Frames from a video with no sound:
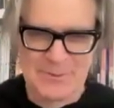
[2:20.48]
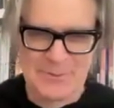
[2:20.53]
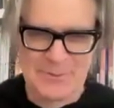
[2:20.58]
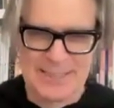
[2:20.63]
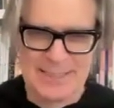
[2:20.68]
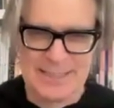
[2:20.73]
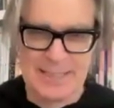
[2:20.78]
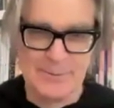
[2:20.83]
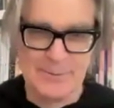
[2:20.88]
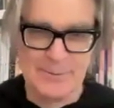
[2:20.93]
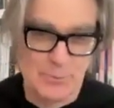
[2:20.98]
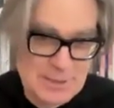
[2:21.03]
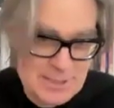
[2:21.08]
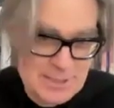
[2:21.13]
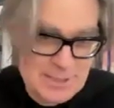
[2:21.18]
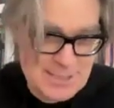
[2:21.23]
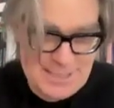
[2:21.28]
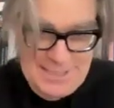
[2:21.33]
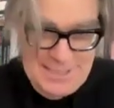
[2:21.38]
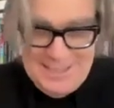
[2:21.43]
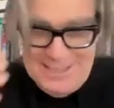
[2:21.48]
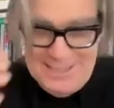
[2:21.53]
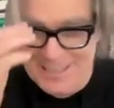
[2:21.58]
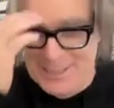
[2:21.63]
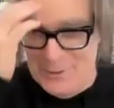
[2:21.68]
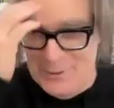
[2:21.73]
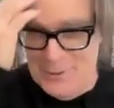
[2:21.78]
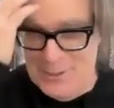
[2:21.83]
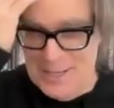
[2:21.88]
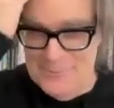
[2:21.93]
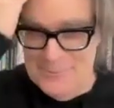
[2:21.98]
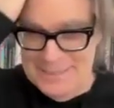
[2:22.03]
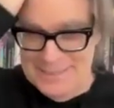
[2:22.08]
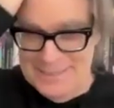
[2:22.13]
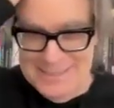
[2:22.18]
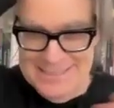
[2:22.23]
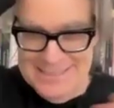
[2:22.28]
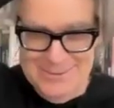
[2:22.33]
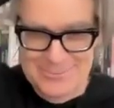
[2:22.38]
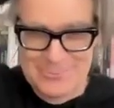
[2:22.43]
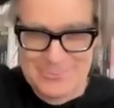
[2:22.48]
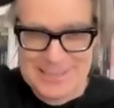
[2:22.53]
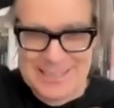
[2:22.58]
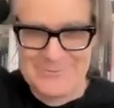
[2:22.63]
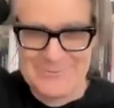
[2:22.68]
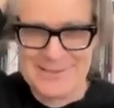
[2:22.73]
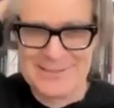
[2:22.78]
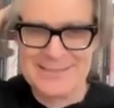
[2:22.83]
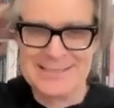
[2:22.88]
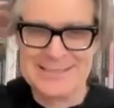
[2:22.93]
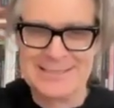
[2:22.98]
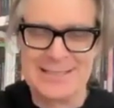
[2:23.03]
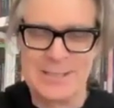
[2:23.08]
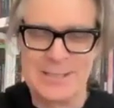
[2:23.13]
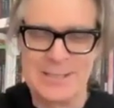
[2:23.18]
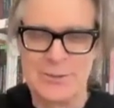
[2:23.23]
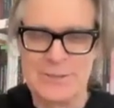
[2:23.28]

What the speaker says: right? Which, let's not